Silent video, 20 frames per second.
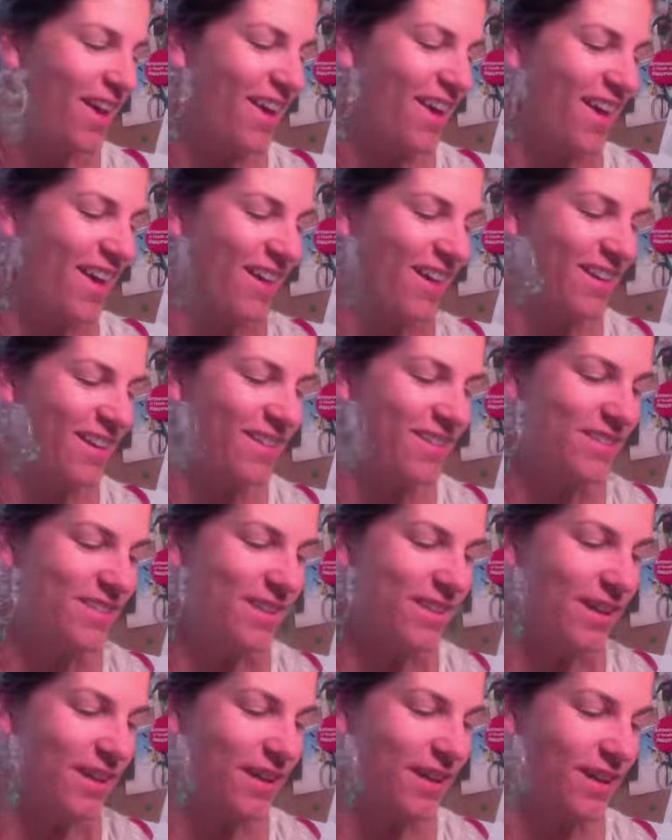And it's
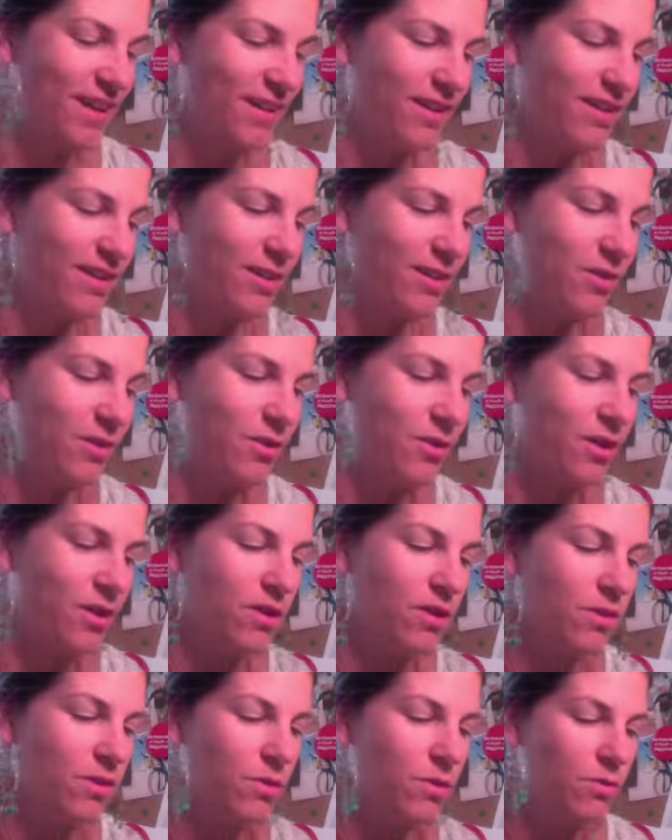like you can
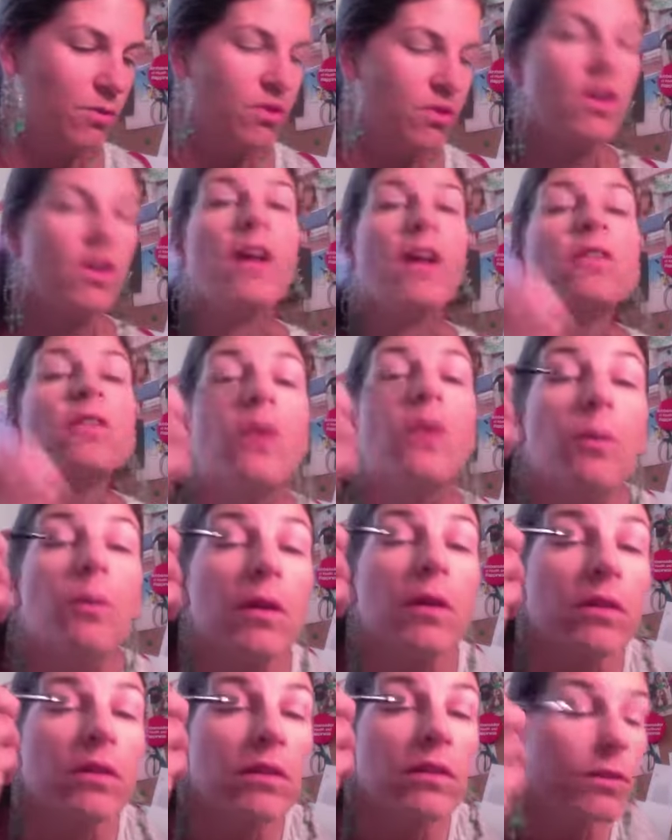do 3 shadows at
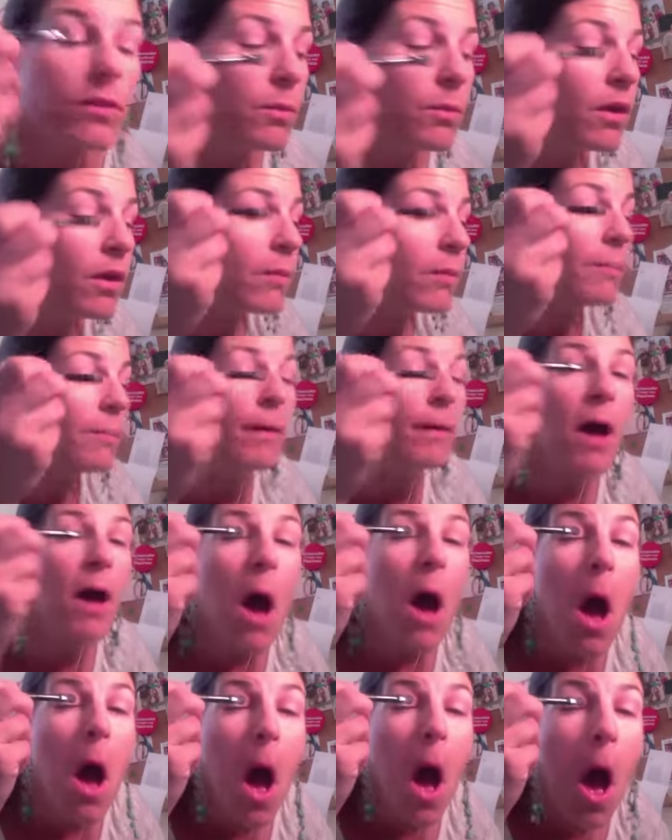once if you want,
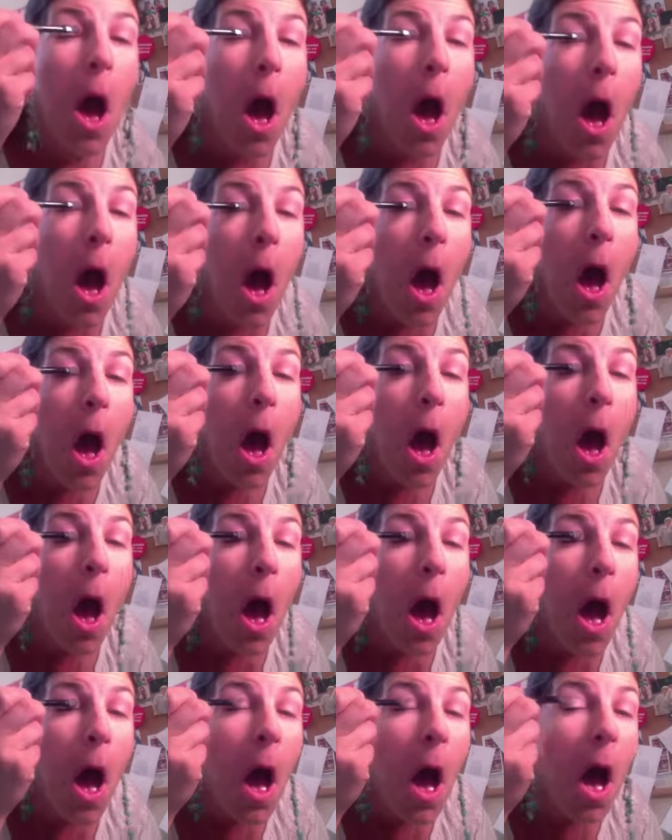but
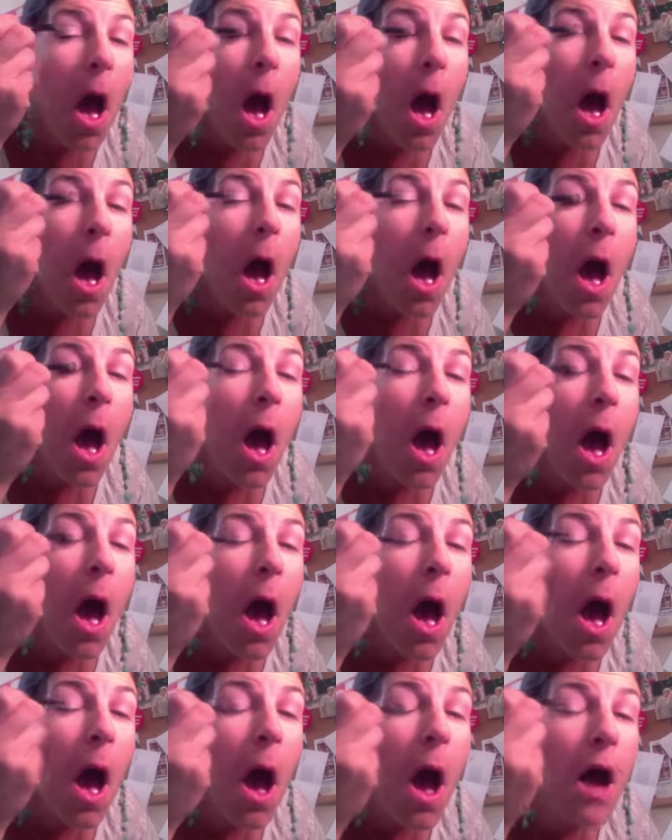
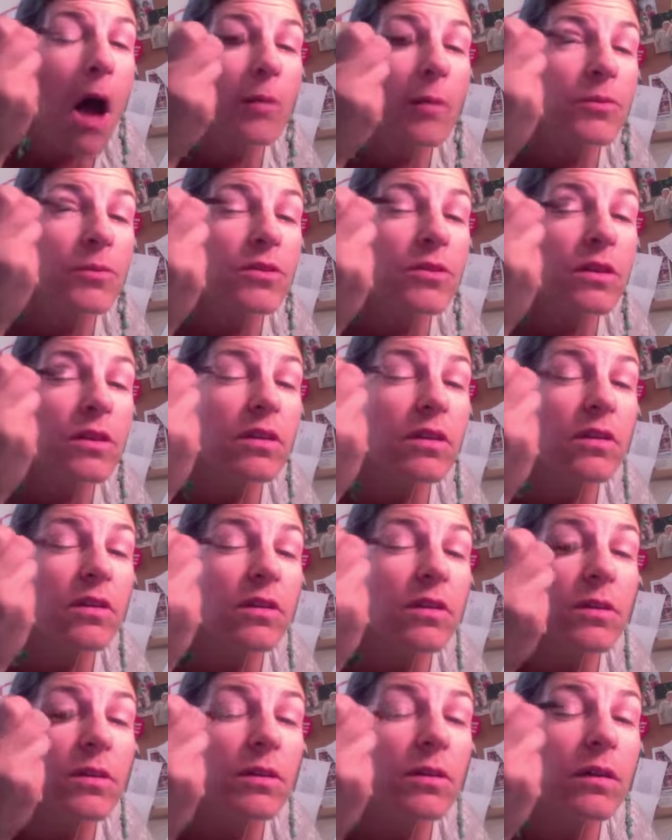I'm just going to
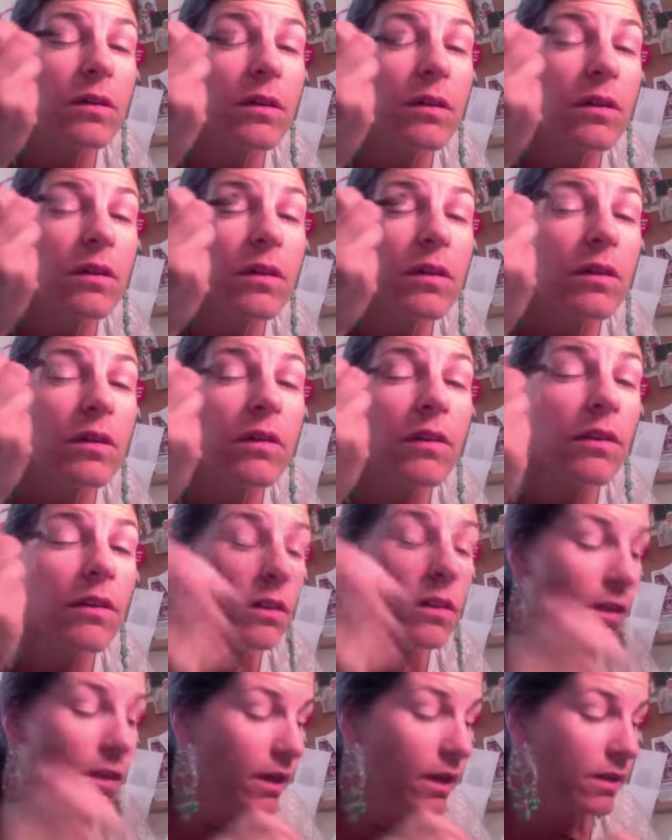do the
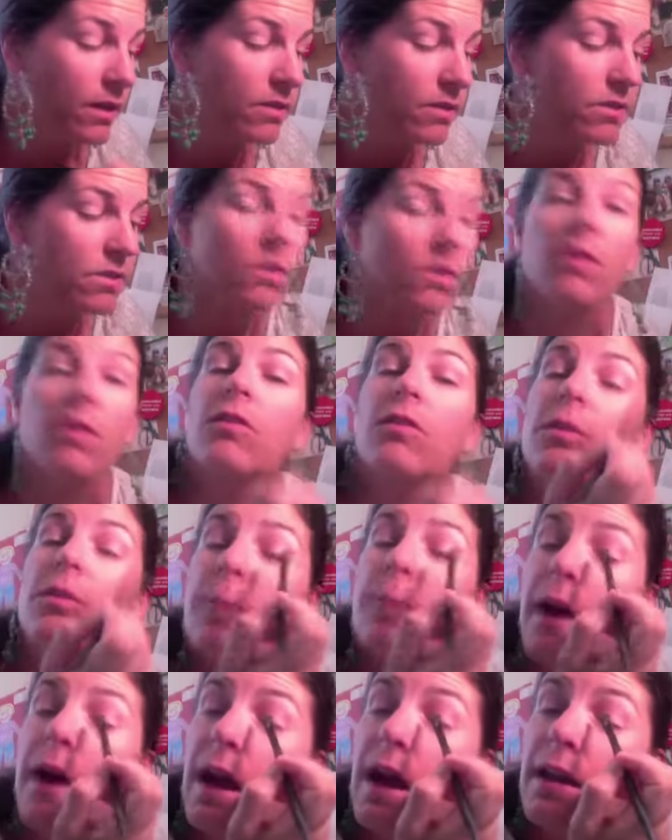lightest over
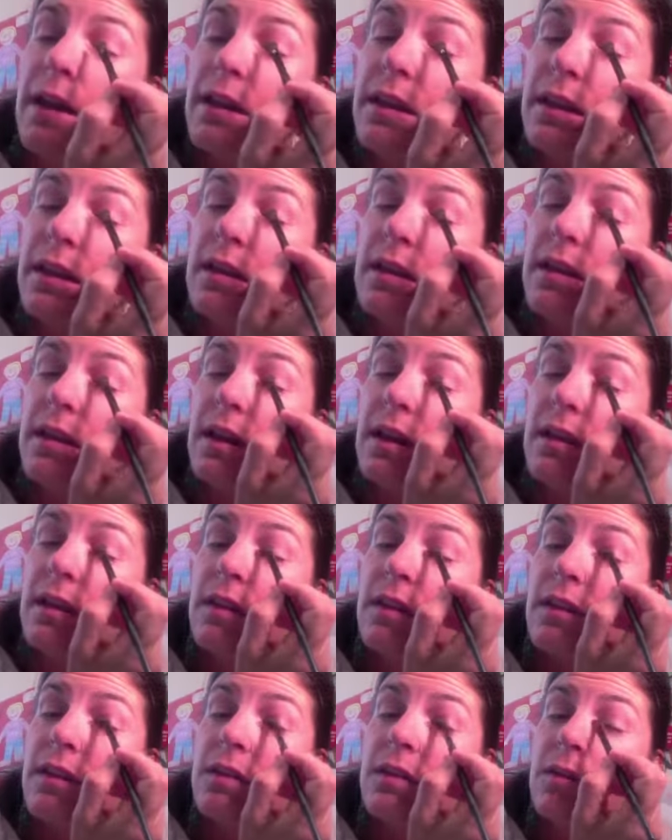my eyelid,
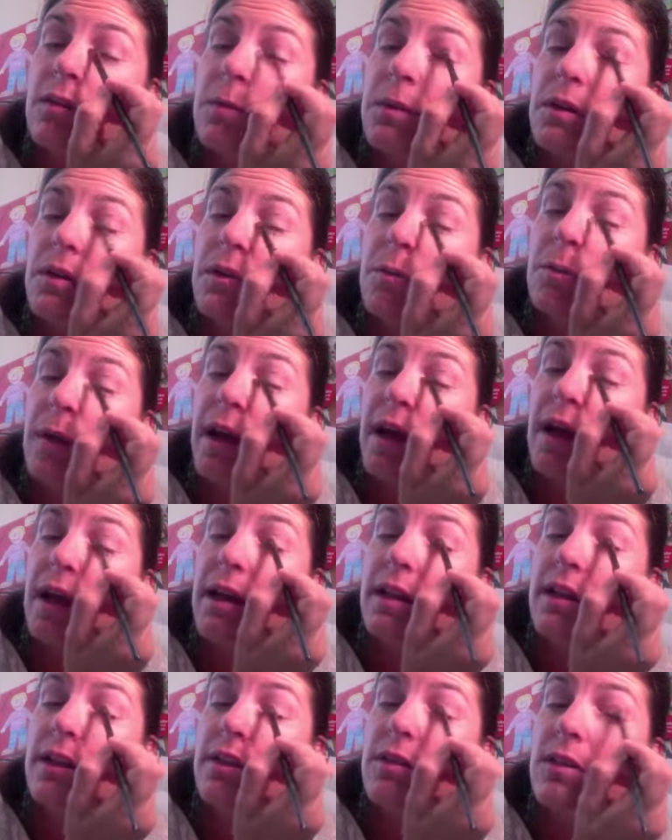and this is because my
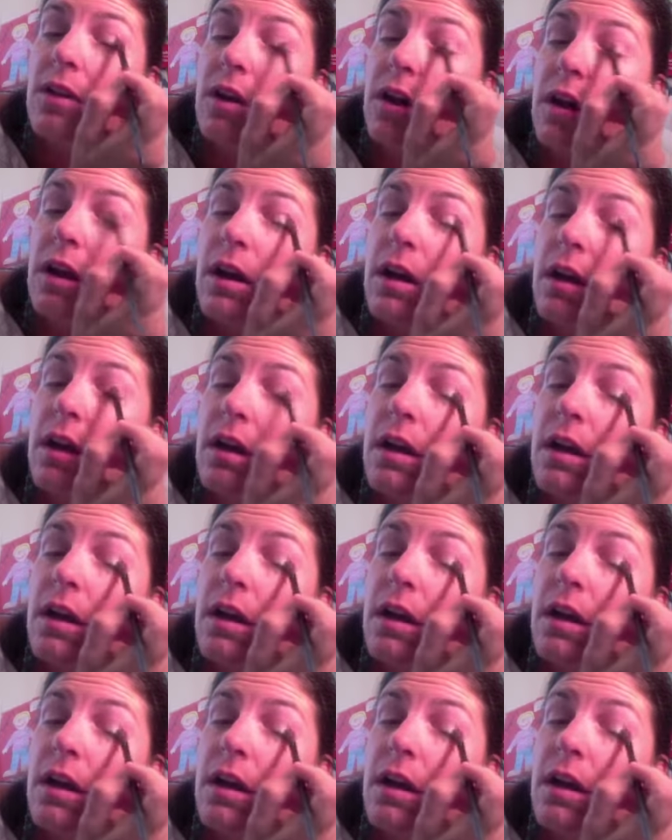eyelids are